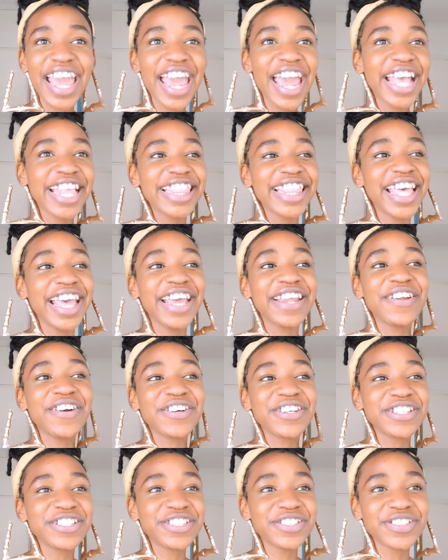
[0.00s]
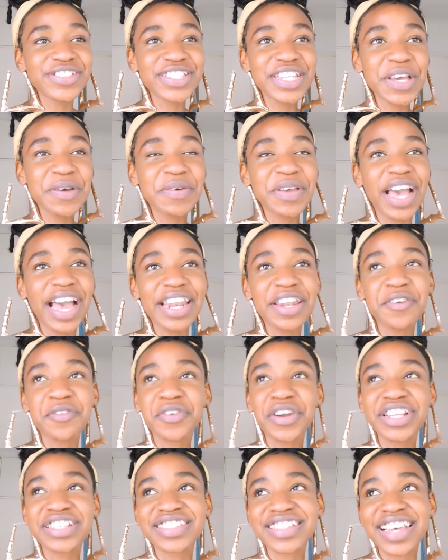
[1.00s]
and then on Tuesday we had a
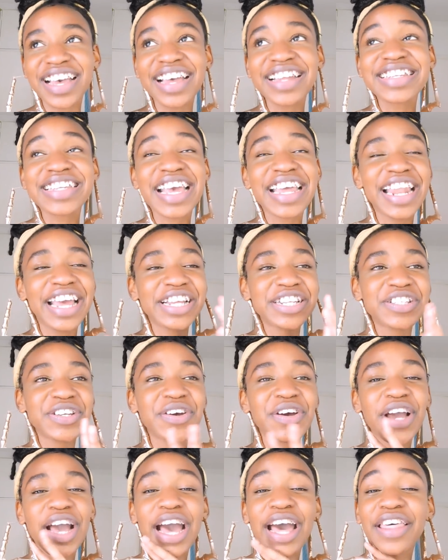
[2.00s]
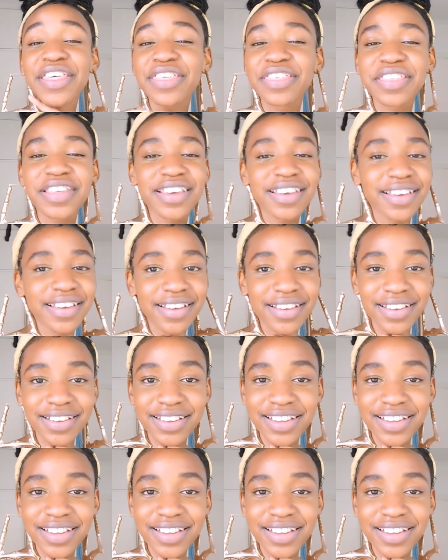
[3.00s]
French cut and I took a thick,